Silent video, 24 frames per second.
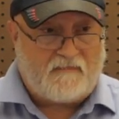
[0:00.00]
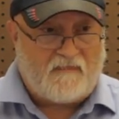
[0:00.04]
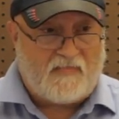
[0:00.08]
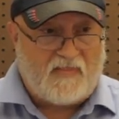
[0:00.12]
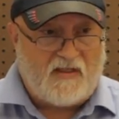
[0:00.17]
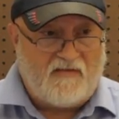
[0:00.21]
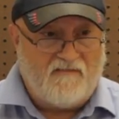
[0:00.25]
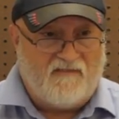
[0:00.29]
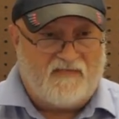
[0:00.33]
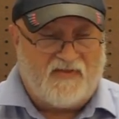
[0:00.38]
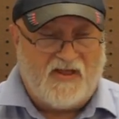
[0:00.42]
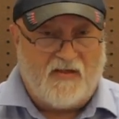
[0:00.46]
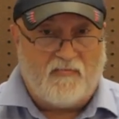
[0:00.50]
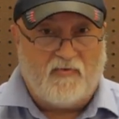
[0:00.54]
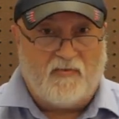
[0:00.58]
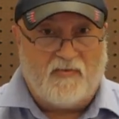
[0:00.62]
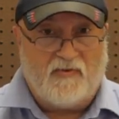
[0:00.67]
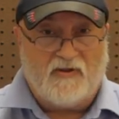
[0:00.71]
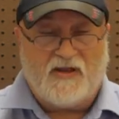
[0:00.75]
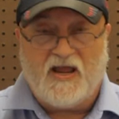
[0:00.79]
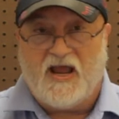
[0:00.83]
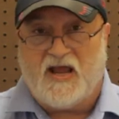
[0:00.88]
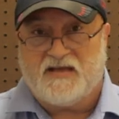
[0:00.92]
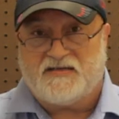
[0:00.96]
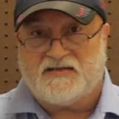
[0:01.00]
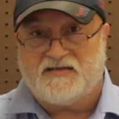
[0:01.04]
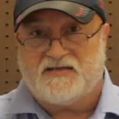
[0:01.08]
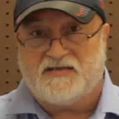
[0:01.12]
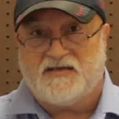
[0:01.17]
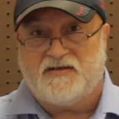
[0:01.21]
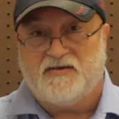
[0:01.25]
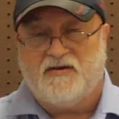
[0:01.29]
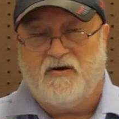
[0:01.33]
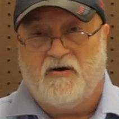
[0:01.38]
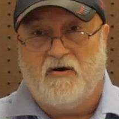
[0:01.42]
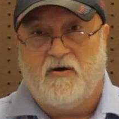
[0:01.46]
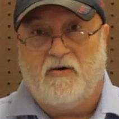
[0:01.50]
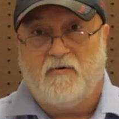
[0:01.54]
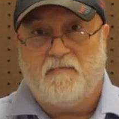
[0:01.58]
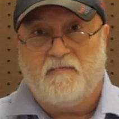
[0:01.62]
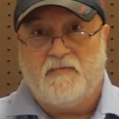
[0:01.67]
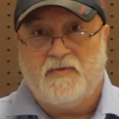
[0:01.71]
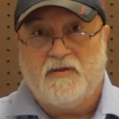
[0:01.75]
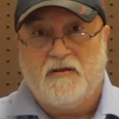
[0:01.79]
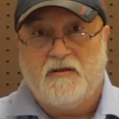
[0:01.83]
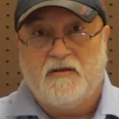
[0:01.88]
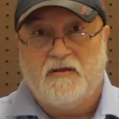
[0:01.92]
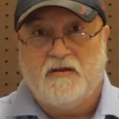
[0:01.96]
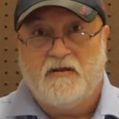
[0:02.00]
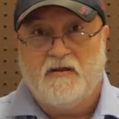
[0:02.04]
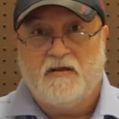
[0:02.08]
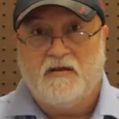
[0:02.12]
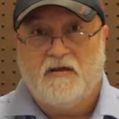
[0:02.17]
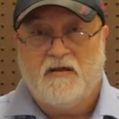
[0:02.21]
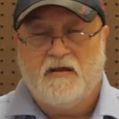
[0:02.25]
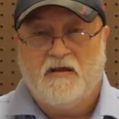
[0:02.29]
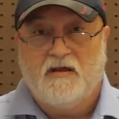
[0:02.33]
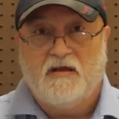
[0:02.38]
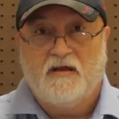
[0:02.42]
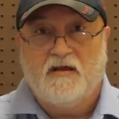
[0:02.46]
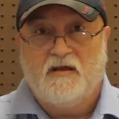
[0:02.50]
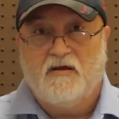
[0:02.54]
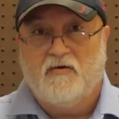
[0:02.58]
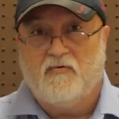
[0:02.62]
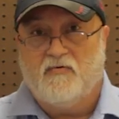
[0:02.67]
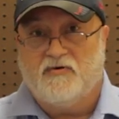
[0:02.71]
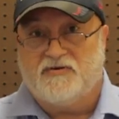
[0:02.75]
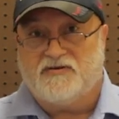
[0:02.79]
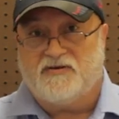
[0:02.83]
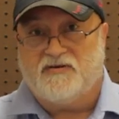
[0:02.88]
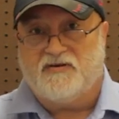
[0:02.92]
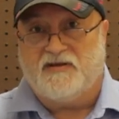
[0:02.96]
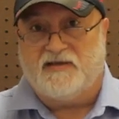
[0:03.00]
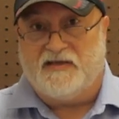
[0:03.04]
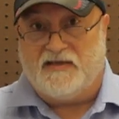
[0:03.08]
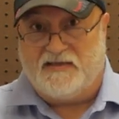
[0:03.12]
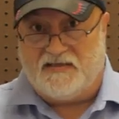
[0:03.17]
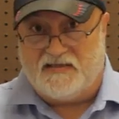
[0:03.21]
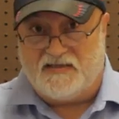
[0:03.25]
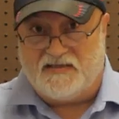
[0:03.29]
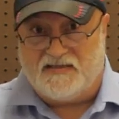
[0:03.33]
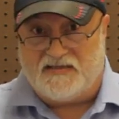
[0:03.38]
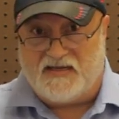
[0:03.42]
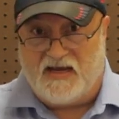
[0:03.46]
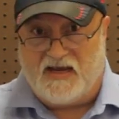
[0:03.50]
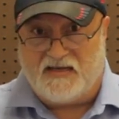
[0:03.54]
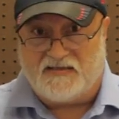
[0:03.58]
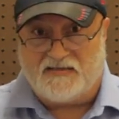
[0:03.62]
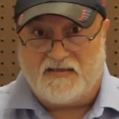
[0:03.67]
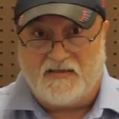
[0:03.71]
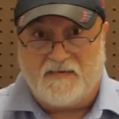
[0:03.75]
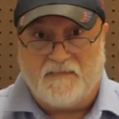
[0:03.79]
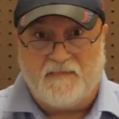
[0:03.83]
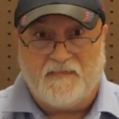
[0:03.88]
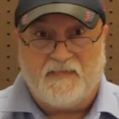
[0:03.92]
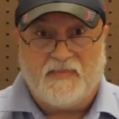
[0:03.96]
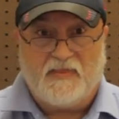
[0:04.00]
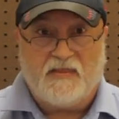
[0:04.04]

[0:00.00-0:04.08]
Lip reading: flammable gases in your home, which could lead to disaster.